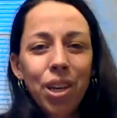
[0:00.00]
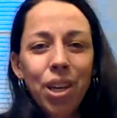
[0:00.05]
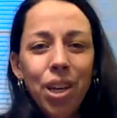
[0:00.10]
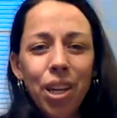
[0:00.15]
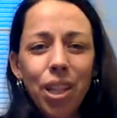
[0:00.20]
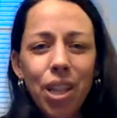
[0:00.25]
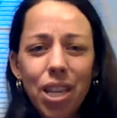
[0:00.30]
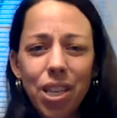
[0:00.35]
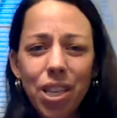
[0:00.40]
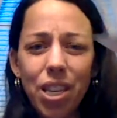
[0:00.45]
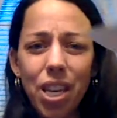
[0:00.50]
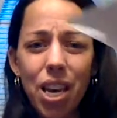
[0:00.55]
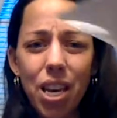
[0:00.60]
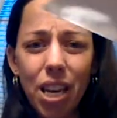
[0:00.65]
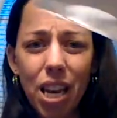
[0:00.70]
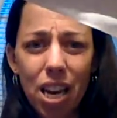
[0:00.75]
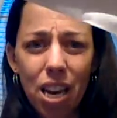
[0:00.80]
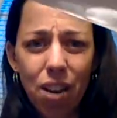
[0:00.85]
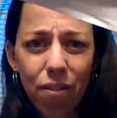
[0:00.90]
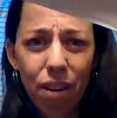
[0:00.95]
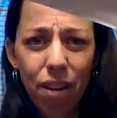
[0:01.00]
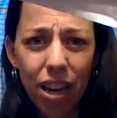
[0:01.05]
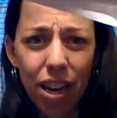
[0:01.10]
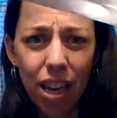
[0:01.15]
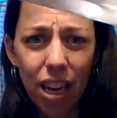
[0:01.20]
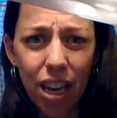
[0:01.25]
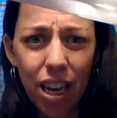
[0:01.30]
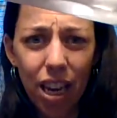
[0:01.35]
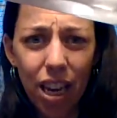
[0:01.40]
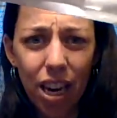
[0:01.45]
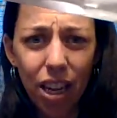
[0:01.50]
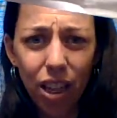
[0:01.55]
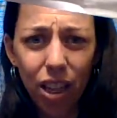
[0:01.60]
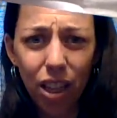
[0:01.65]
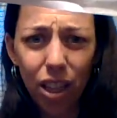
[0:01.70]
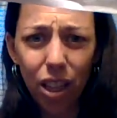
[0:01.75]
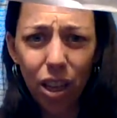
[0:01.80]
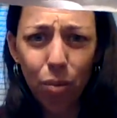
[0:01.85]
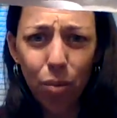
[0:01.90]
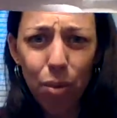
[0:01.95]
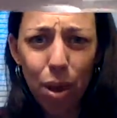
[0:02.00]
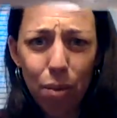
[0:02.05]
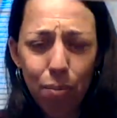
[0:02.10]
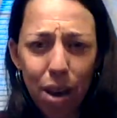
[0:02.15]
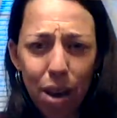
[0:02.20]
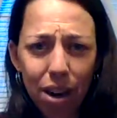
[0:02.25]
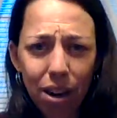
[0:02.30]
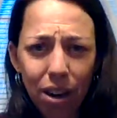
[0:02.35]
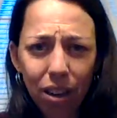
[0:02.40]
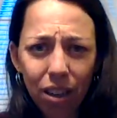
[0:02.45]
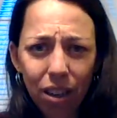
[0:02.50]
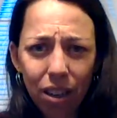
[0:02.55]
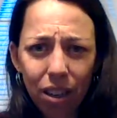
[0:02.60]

Let's see again if I can get it a little bit better.